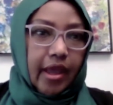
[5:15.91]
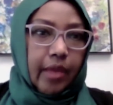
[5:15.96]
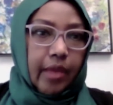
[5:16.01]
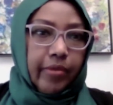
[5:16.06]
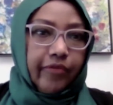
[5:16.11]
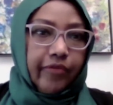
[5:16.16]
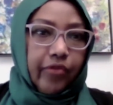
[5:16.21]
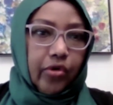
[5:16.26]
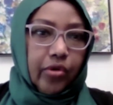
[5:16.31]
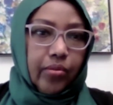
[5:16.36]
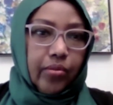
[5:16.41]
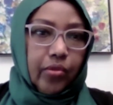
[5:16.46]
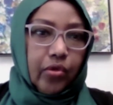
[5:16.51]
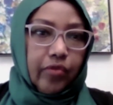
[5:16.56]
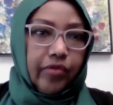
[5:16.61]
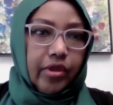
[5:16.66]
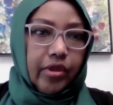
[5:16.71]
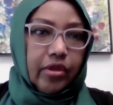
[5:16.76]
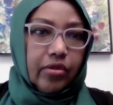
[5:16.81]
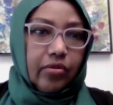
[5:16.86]
Before
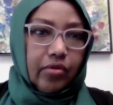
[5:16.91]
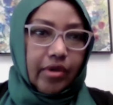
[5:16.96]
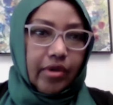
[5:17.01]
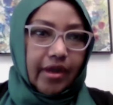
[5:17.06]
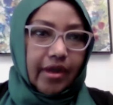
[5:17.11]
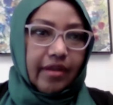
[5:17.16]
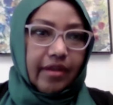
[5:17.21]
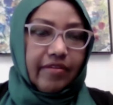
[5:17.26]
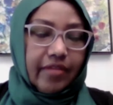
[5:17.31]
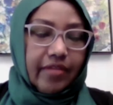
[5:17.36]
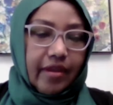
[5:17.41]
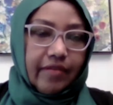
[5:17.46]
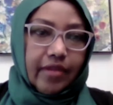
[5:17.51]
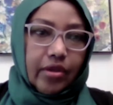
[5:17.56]
moving to United States,